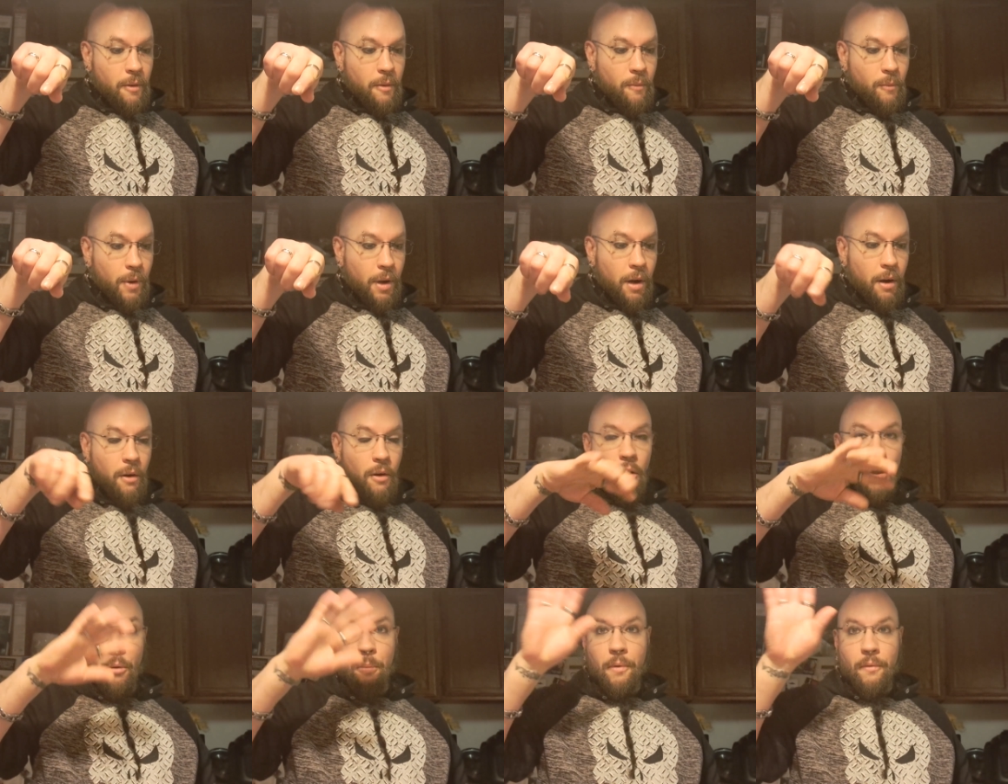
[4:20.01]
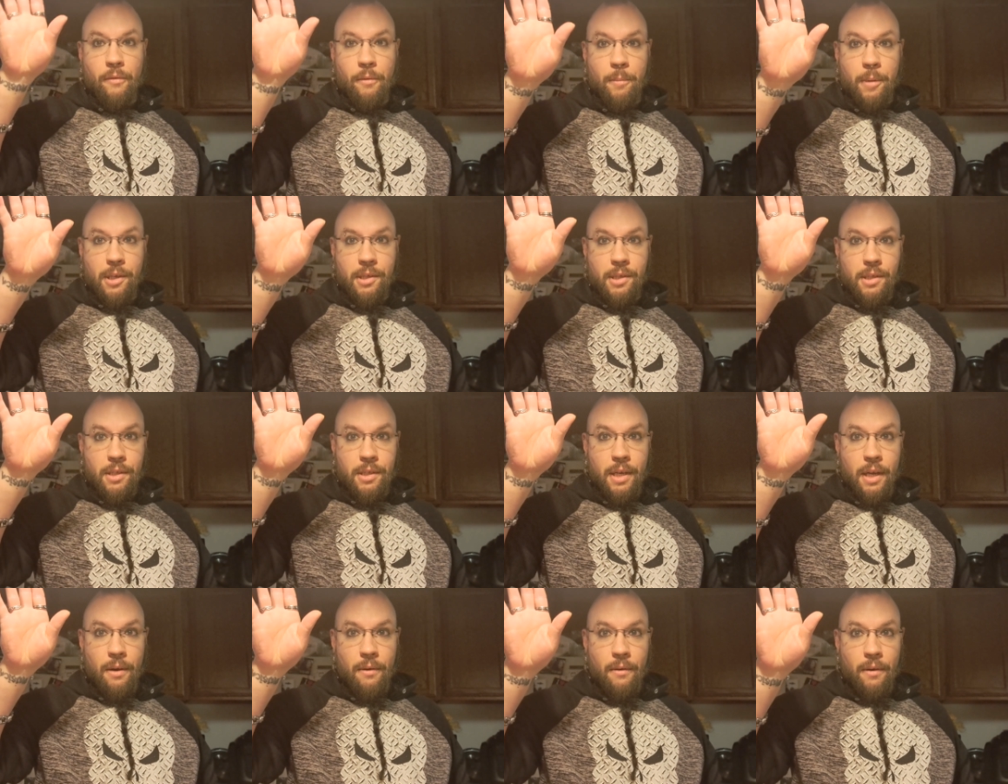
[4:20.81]
We are open for business
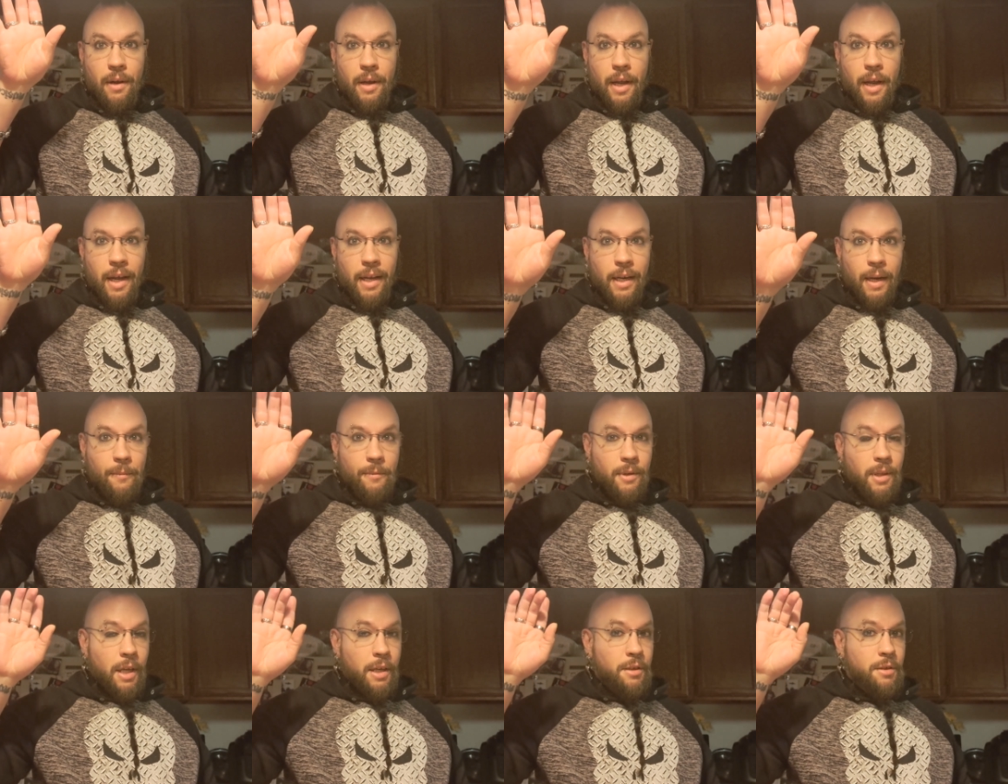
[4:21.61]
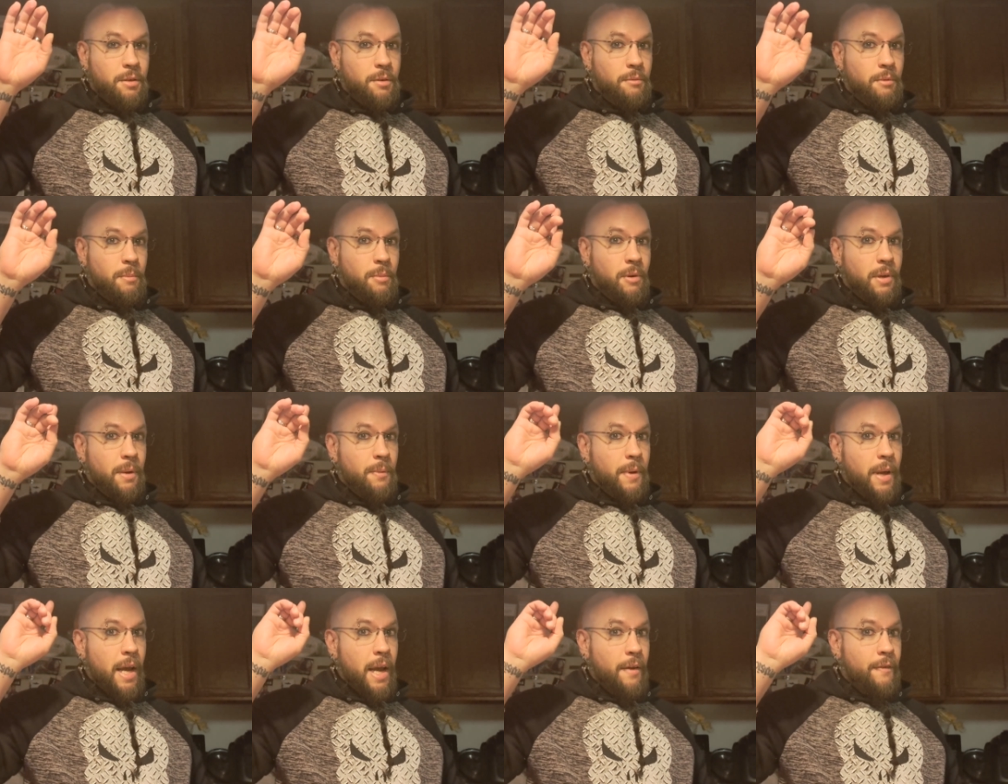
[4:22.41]
now, and I would like to report that
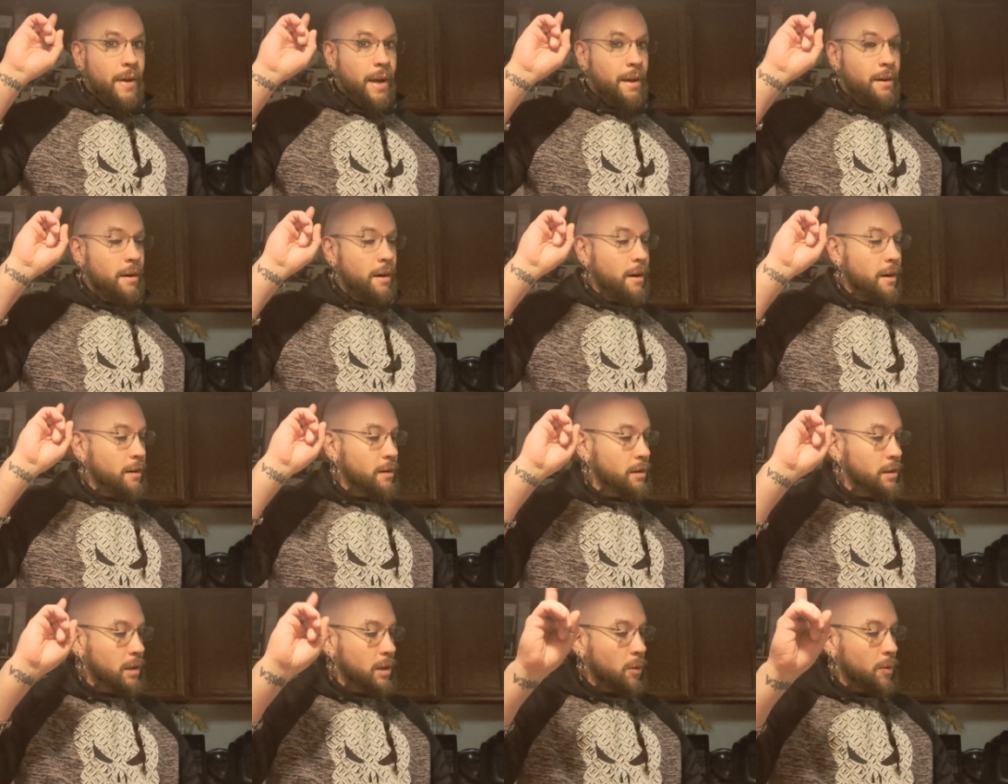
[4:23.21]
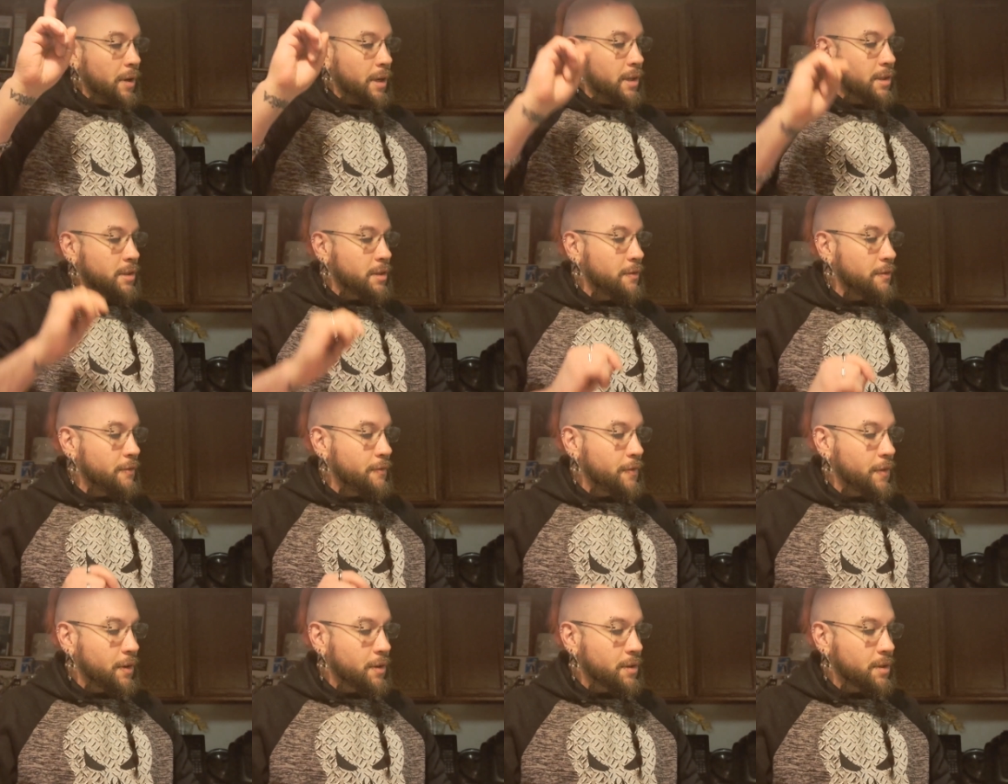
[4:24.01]
we have had our glorious
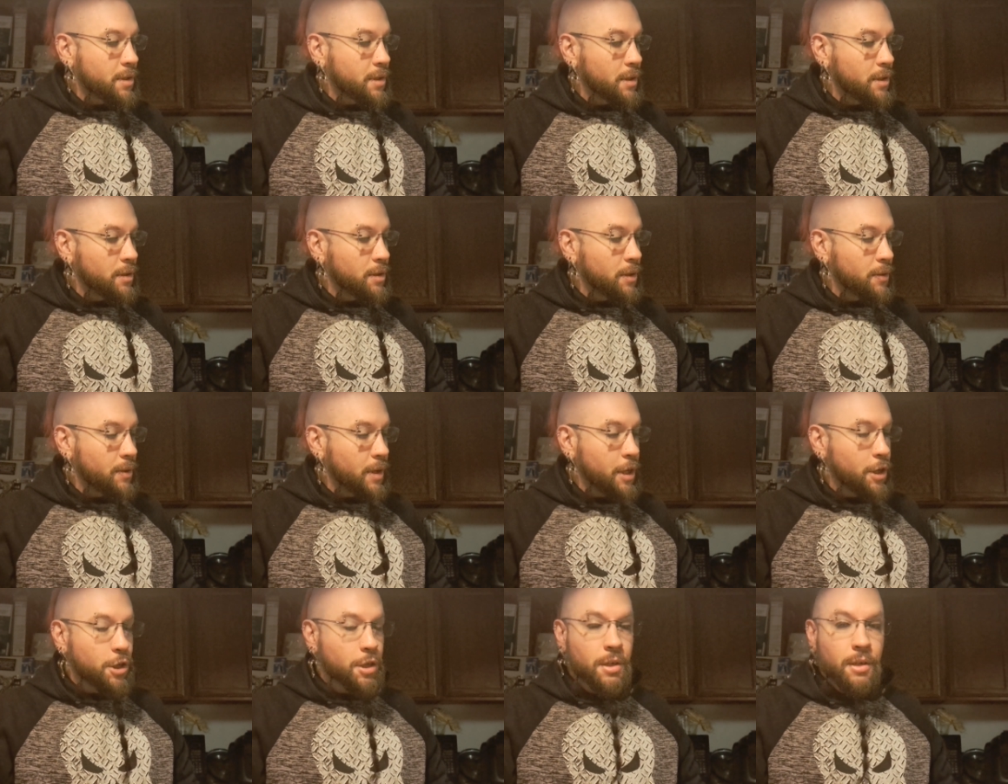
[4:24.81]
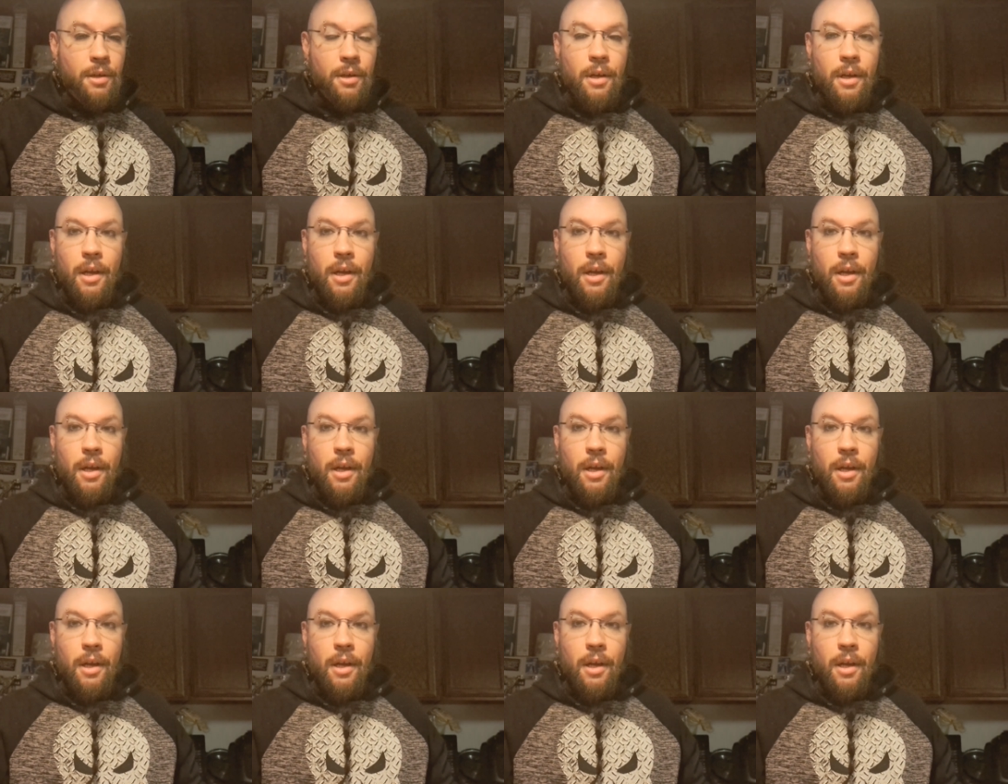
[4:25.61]
first donation.